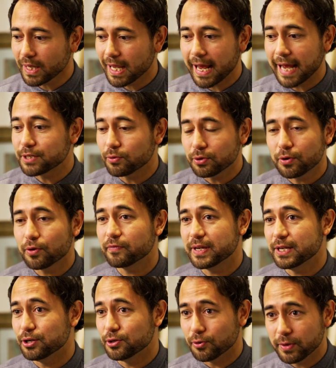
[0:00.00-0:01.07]
I don't know if he
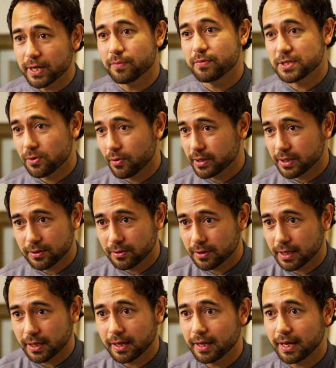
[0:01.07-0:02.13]
knew he was going to
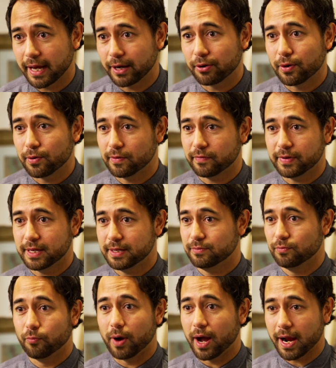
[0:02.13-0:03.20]
Kolkata. I don't know
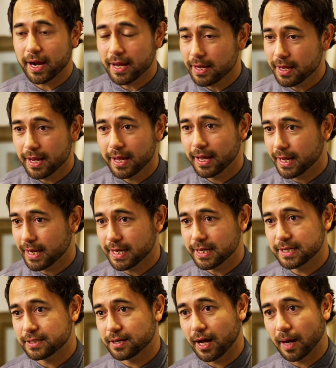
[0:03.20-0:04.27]
why he
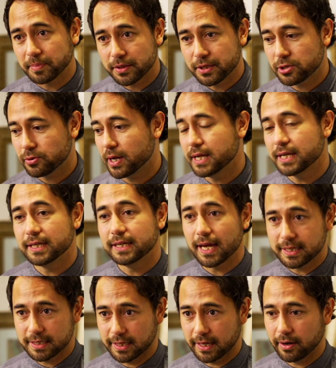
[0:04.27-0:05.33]
just hopped on the train. He
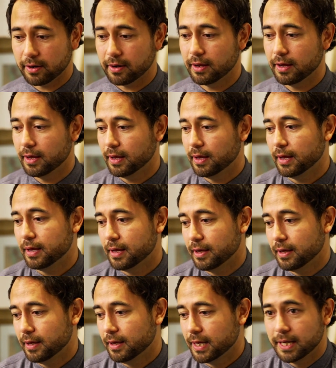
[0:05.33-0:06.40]
gets there.
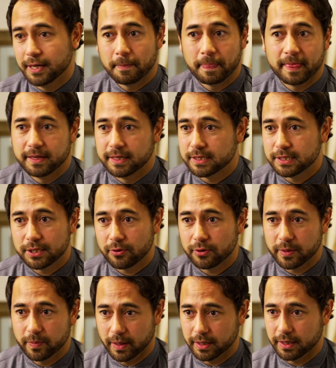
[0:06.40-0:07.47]
Doesn't know
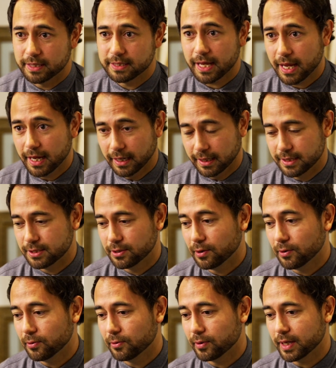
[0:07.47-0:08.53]
anybody. He's 8.
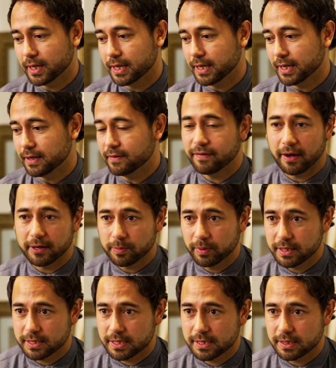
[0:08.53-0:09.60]
So he found a
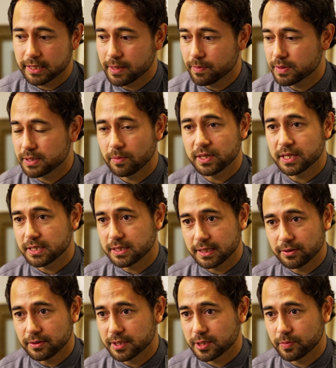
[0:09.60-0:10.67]
place to sleep. Somebody
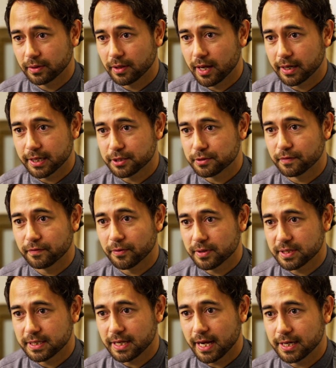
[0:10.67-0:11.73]
steals his belongings the
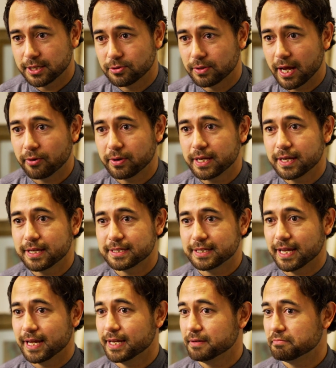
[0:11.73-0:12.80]
first night. So now he is a